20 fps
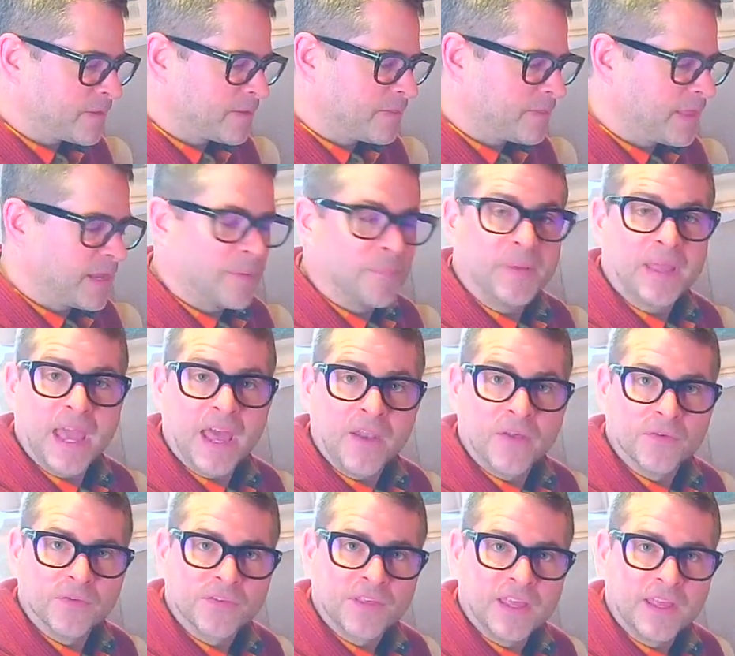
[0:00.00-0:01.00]
than a
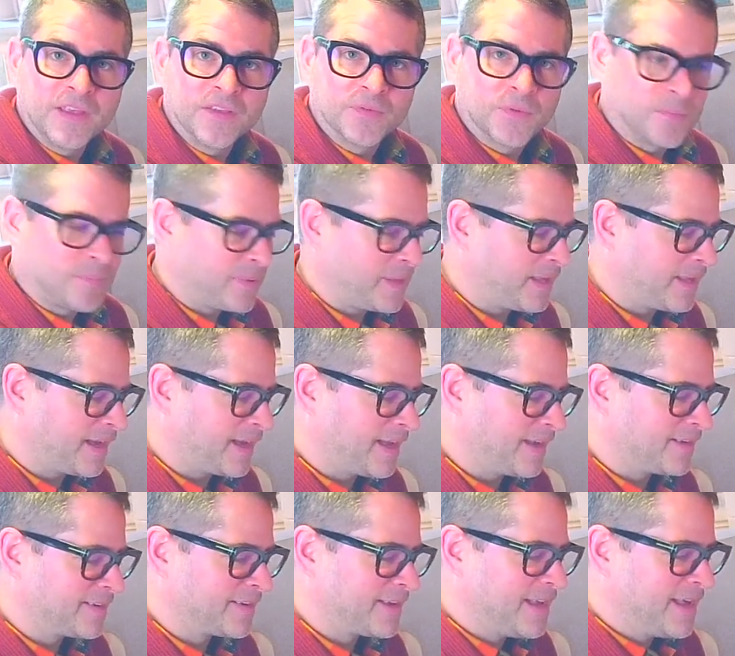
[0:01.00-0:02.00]
piano's keys would be,
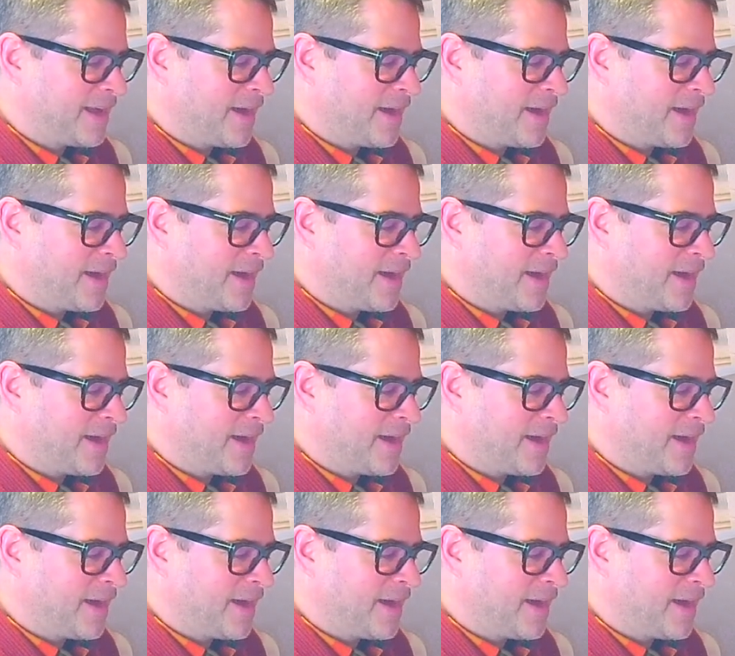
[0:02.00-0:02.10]
and